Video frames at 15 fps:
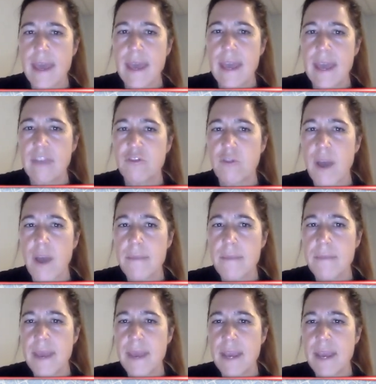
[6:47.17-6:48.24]
and try to
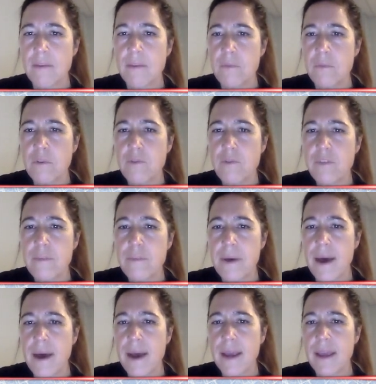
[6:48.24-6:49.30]
make her move the
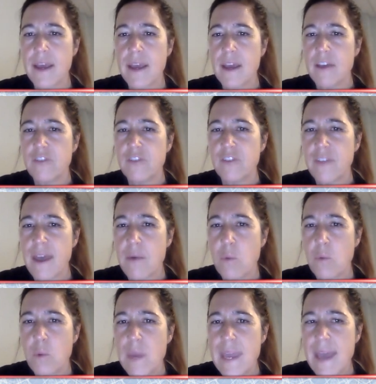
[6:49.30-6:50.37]
puck so that
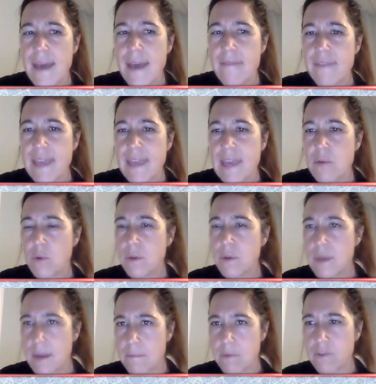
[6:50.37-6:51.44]
we have equal
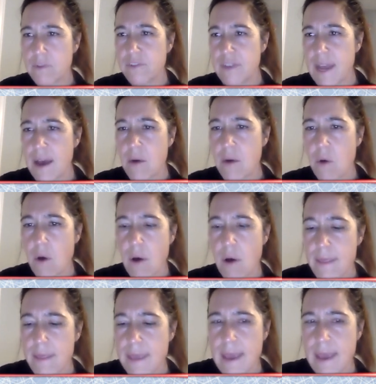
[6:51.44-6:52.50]
numbers now
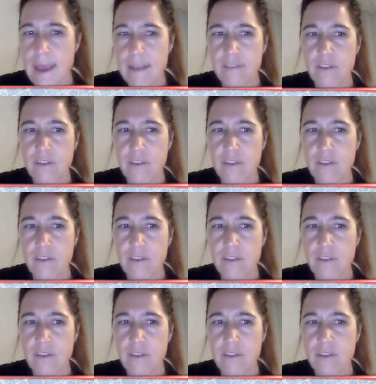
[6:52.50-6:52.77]
on the ice.